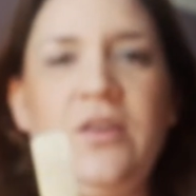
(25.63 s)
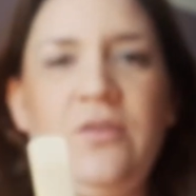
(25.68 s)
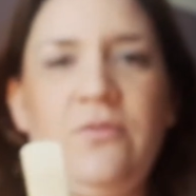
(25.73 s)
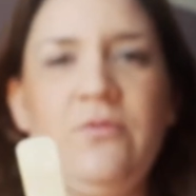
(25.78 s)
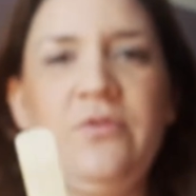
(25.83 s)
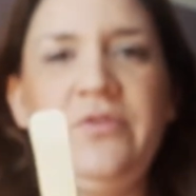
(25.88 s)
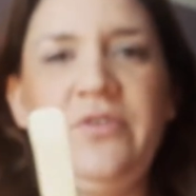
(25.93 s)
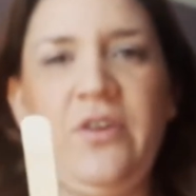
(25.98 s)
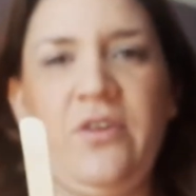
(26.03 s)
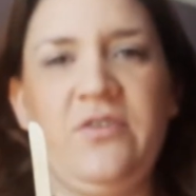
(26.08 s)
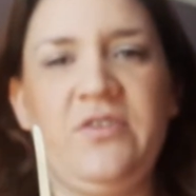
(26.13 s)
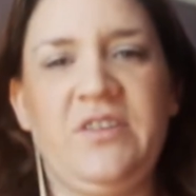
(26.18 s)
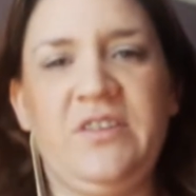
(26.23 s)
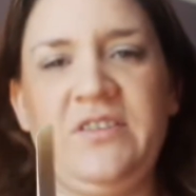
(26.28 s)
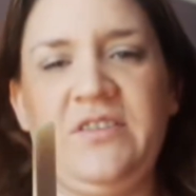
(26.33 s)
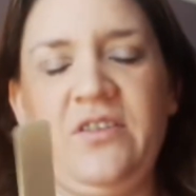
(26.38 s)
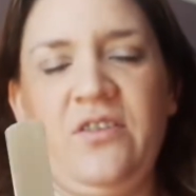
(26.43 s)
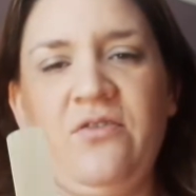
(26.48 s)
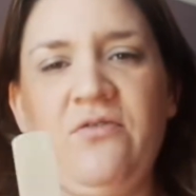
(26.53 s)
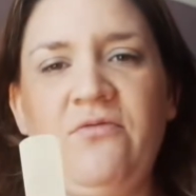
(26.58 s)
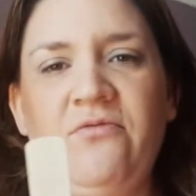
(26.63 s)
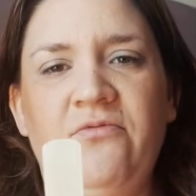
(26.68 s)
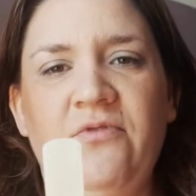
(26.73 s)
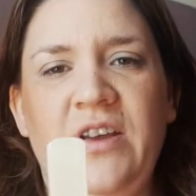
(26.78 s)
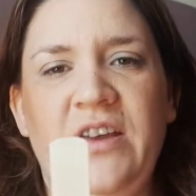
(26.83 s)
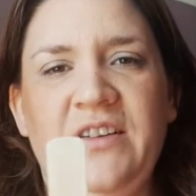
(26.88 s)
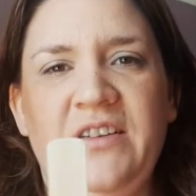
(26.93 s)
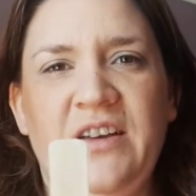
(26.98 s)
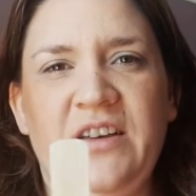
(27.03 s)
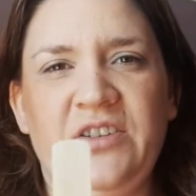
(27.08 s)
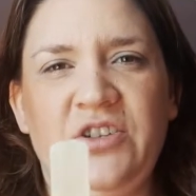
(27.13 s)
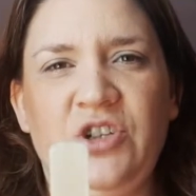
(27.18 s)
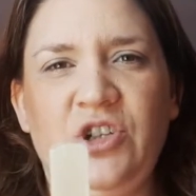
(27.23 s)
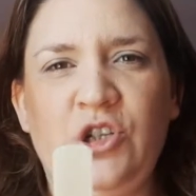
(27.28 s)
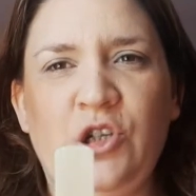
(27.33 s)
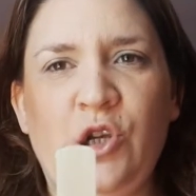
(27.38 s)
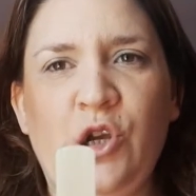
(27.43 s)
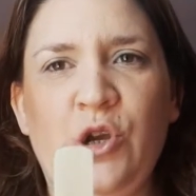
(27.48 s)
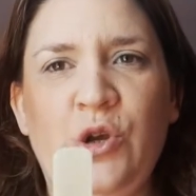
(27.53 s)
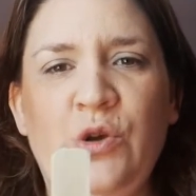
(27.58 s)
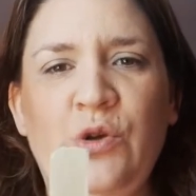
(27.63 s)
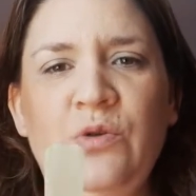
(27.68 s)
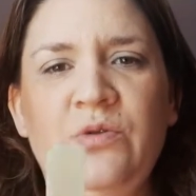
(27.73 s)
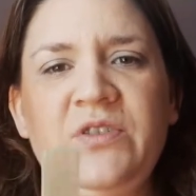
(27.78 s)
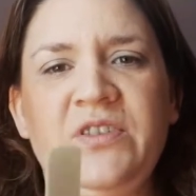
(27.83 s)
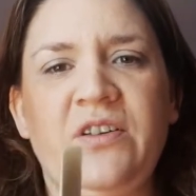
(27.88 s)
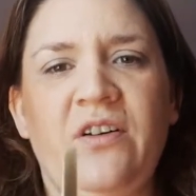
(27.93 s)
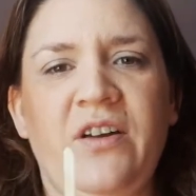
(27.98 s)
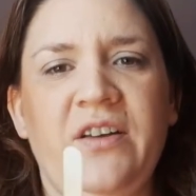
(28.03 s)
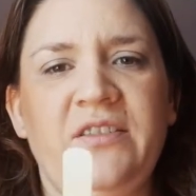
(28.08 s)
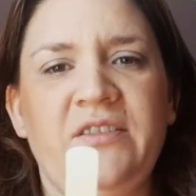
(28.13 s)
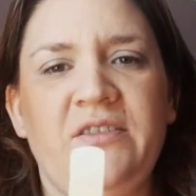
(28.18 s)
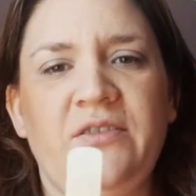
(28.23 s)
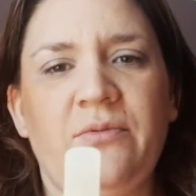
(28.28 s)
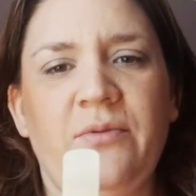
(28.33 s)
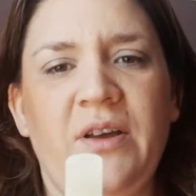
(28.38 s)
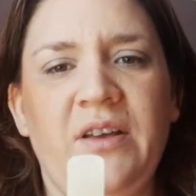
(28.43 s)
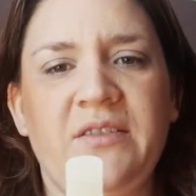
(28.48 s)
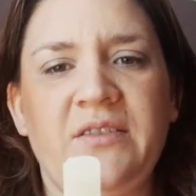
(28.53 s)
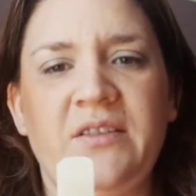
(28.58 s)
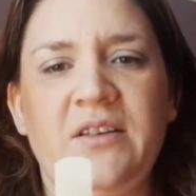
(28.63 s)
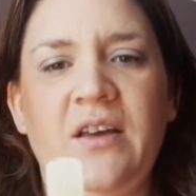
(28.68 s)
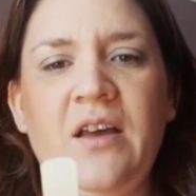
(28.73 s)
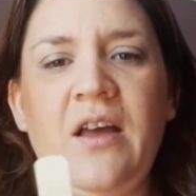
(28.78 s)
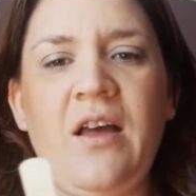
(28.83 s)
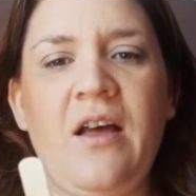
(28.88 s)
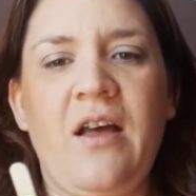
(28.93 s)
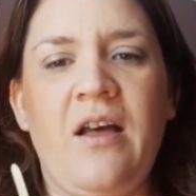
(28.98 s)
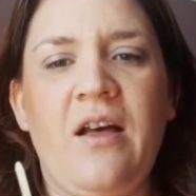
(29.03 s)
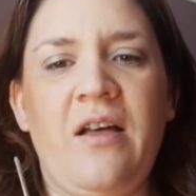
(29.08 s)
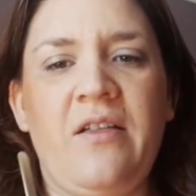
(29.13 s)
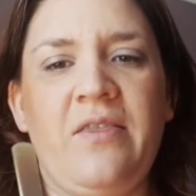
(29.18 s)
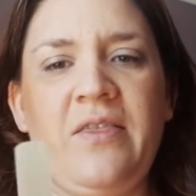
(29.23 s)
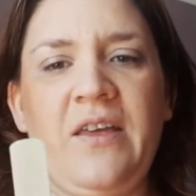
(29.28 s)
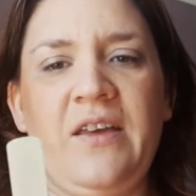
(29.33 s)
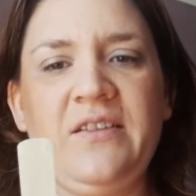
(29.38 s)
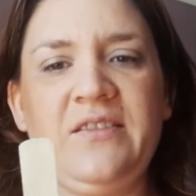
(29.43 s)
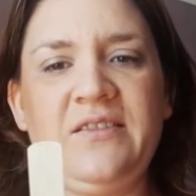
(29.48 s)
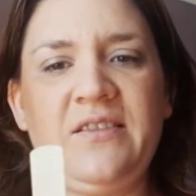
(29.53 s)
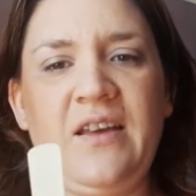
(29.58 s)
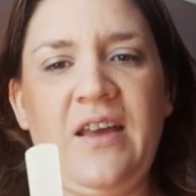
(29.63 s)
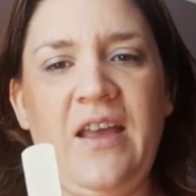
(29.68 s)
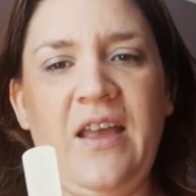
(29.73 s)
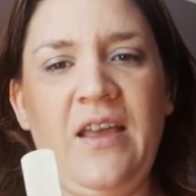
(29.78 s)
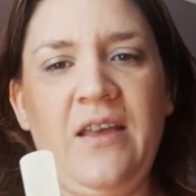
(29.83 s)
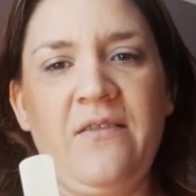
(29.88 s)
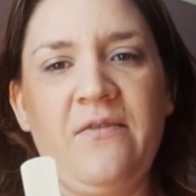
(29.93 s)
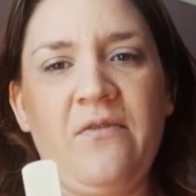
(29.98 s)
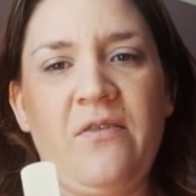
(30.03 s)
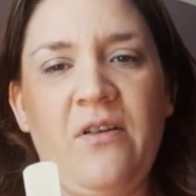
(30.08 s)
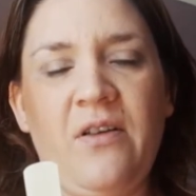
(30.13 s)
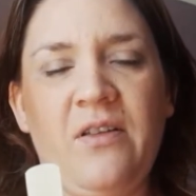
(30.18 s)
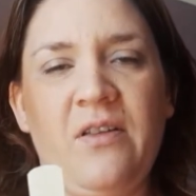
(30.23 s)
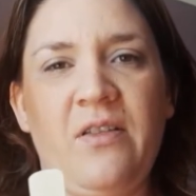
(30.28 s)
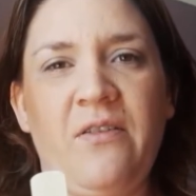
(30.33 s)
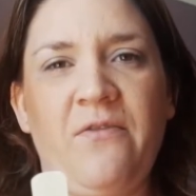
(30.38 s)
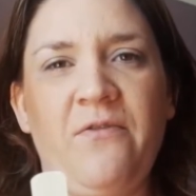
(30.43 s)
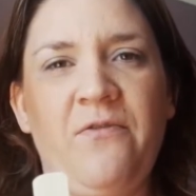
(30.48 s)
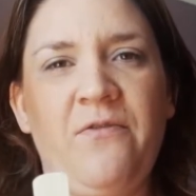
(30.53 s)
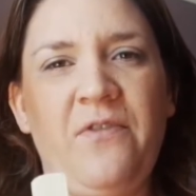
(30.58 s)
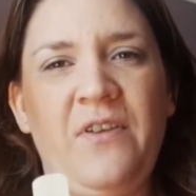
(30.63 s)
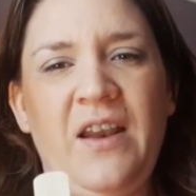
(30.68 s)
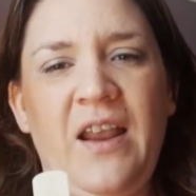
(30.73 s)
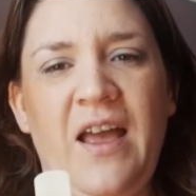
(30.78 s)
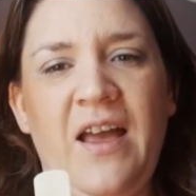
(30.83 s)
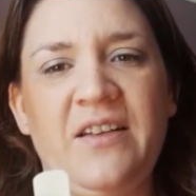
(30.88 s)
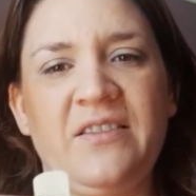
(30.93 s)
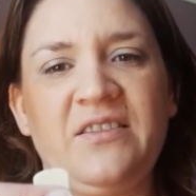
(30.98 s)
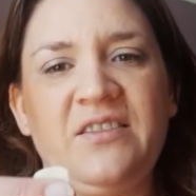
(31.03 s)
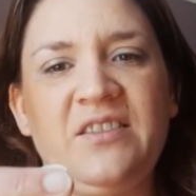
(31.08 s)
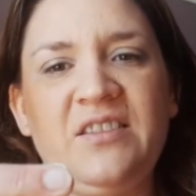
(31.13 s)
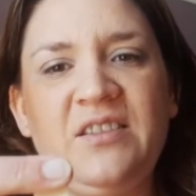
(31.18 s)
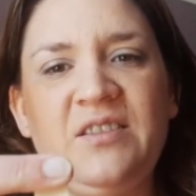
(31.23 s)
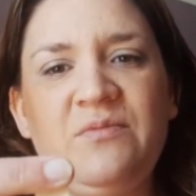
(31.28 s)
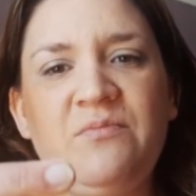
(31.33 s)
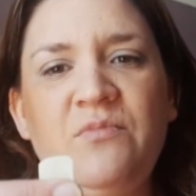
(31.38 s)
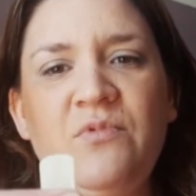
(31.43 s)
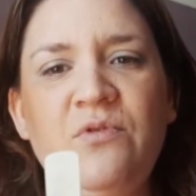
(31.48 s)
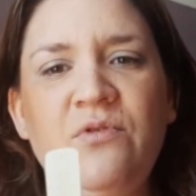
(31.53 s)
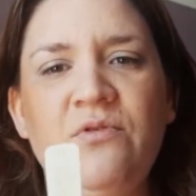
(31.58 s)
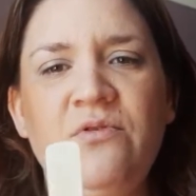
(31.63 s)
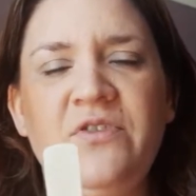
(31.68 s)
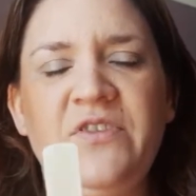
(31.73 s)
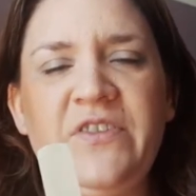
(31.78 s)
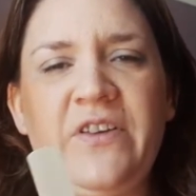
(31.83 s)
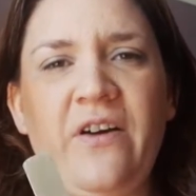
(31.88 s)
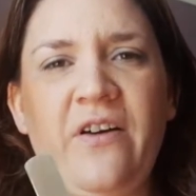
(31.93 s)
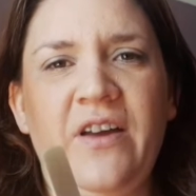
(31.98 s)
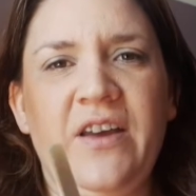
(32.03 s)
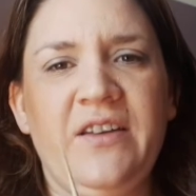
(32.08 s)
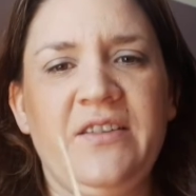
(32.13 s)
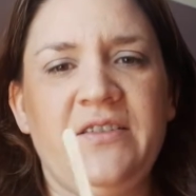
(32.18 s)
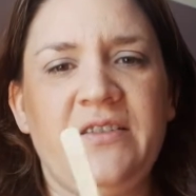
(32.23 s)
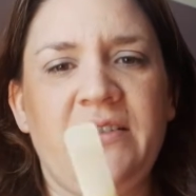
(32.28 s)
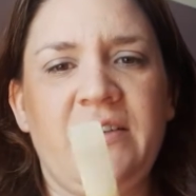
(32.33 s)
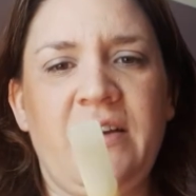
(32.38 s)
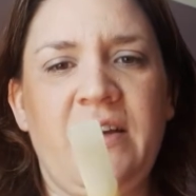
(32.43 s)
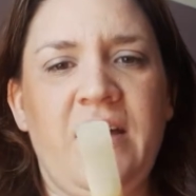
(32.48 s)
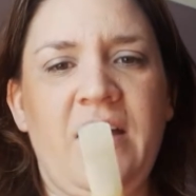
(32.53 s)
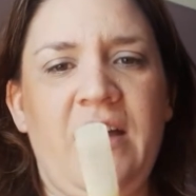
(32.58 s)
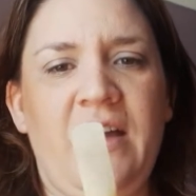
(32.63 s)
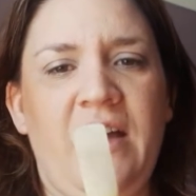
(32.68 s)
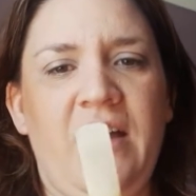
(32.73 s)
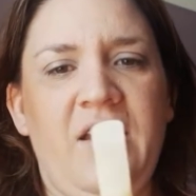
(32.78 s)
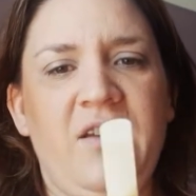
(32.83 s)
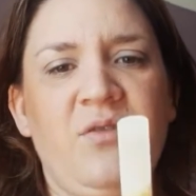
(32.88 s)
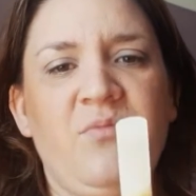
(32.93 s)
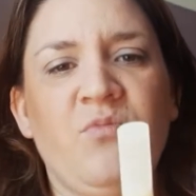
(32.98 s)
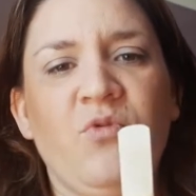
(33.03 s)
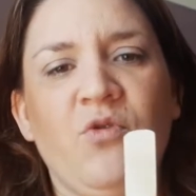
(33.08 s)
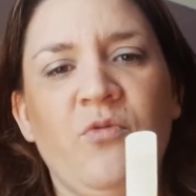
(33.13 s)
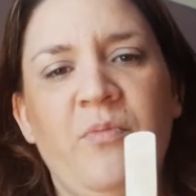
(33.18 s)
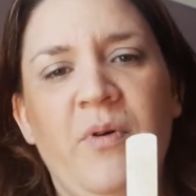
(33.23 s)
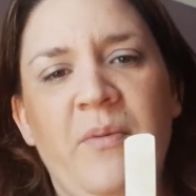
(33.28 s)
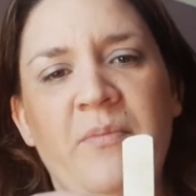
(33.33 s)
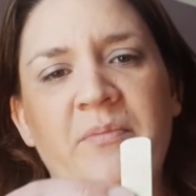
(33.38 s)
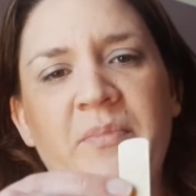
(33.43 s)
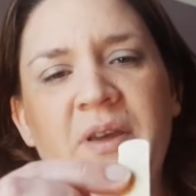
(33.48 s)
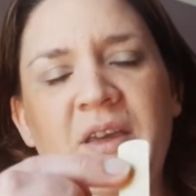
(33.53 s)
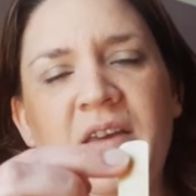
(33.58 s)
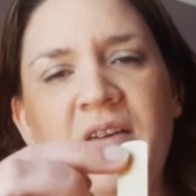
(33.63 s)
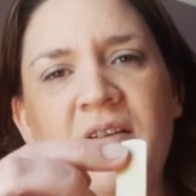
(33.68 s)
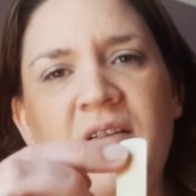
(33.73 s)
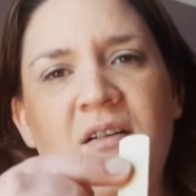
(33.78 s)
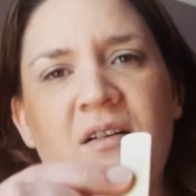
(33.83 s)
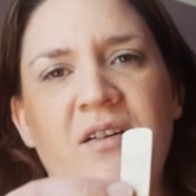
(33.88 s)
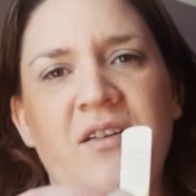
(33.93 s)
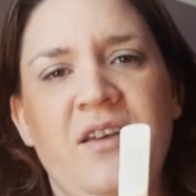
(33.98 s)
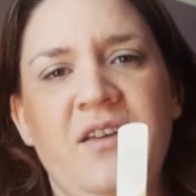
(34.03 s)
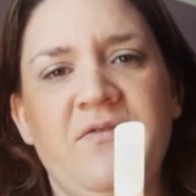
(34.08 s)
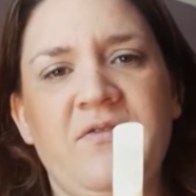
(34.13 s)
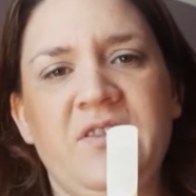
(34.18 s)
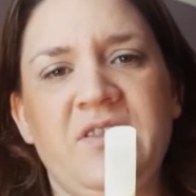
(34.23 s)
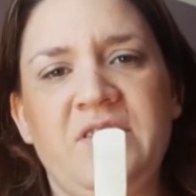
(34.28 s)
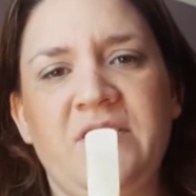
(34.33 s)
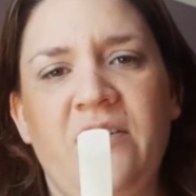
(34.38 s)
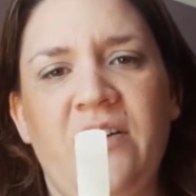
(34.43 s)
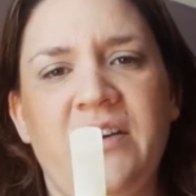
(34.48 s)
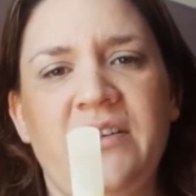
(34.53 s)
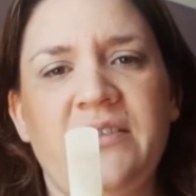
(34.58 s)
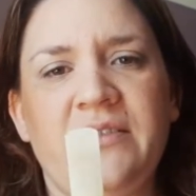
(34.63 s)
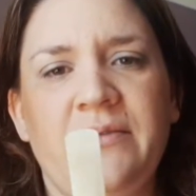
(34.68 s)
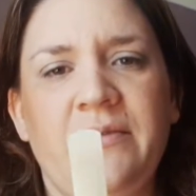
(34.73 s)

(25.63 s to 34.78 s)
will notice that your reed has two sides to it. There's a flat, smooth side and a more bumpy, uneven side.